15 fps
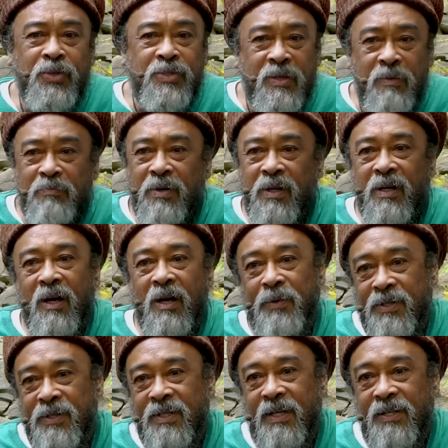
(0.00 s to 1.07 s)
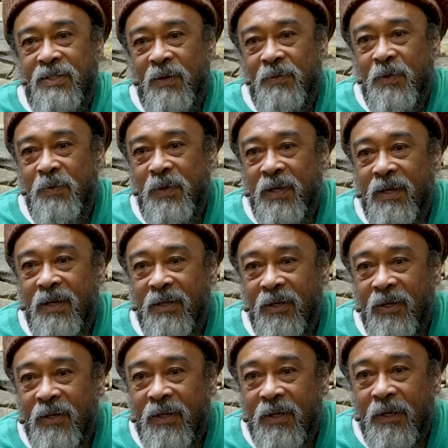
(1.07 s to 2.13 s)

simple common sense I'm speaking. No?